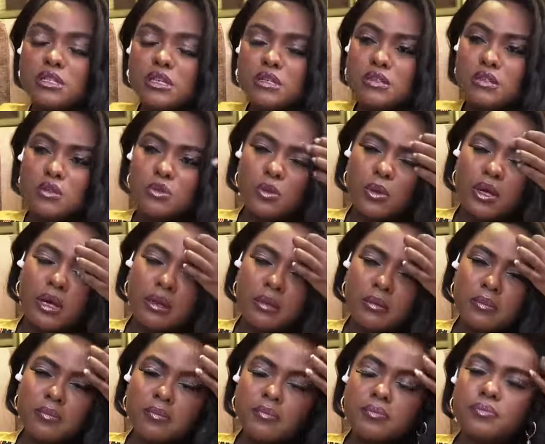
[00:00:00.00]
as it were?
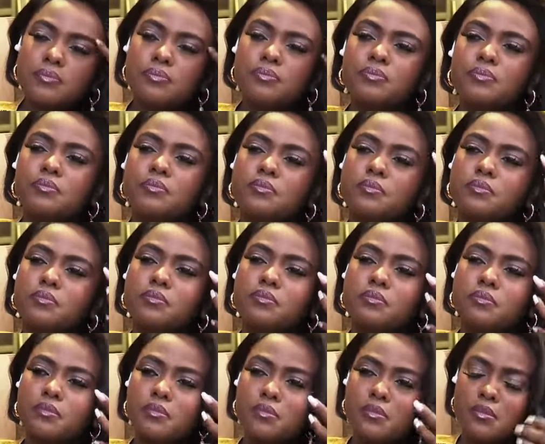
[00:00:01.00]

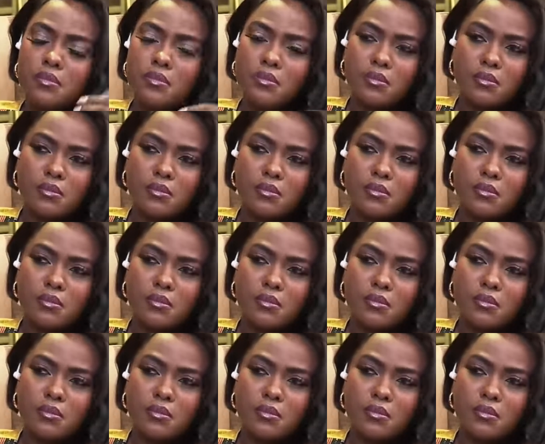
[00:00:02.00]
My